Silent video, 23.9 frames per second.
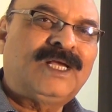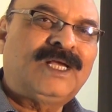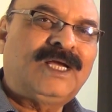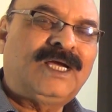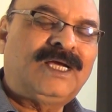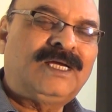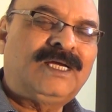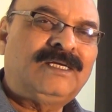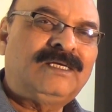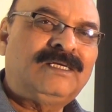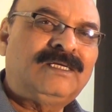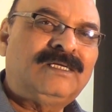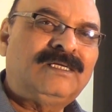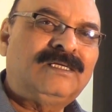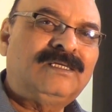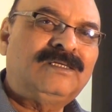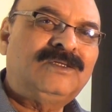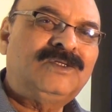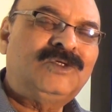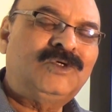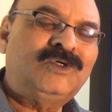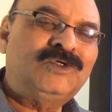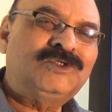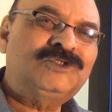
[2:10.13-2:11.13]
and
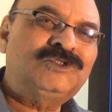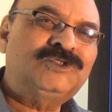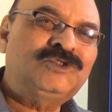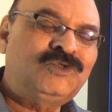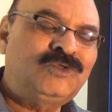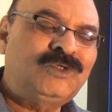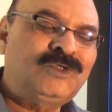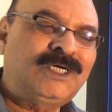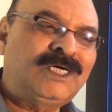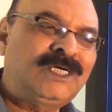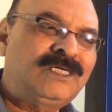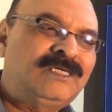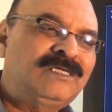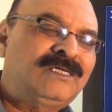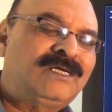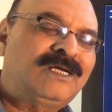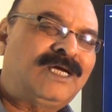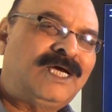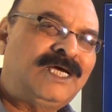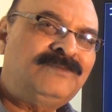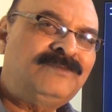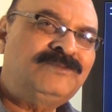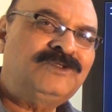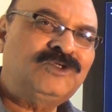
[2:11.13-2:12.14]
those do not
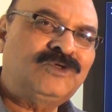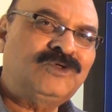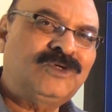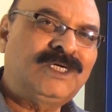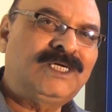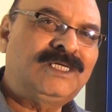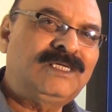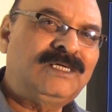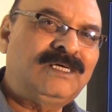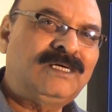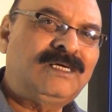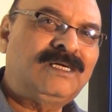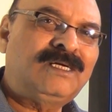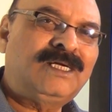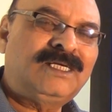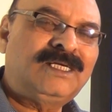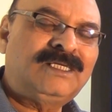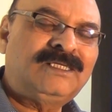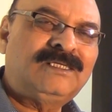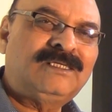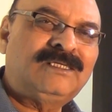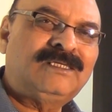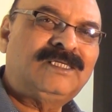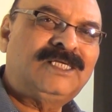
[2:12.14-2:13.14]
rhyme together,
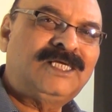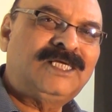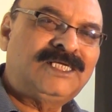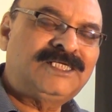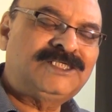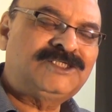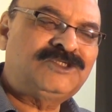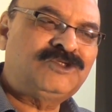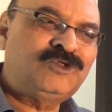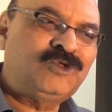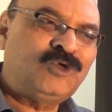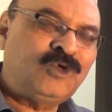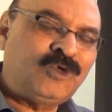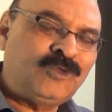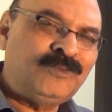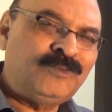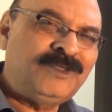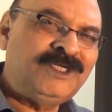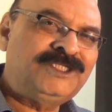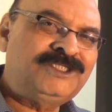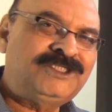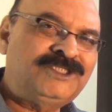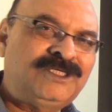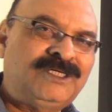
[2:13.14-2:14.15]
and there is no
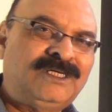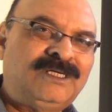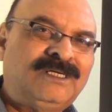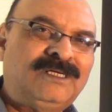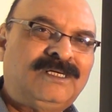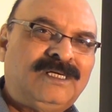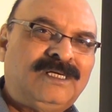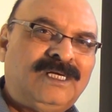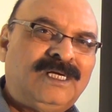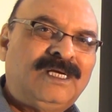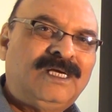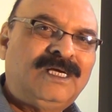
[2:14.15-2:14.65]
meter